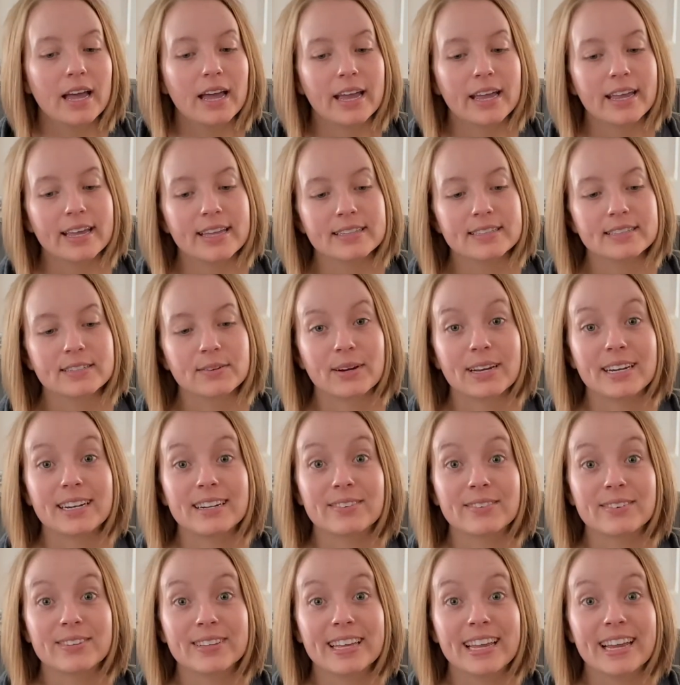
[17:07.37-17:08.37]
And so I
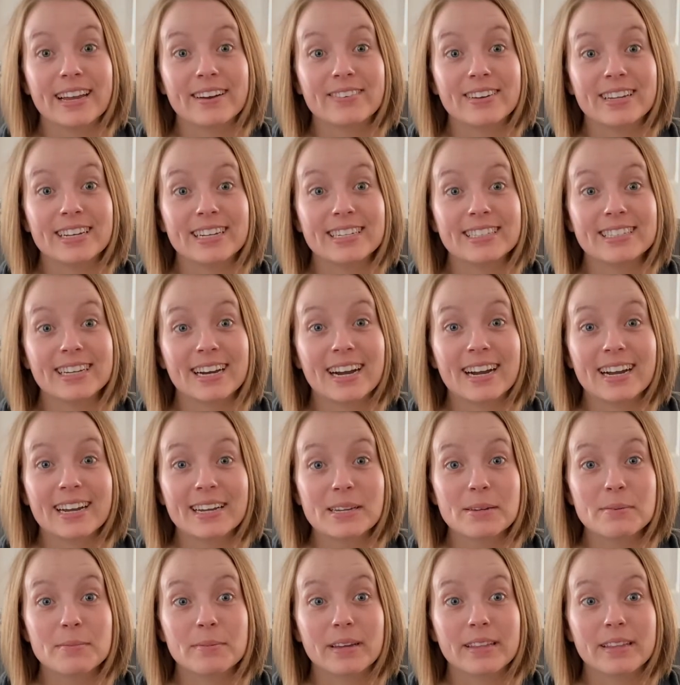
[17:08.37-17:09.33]
didn't really have any time,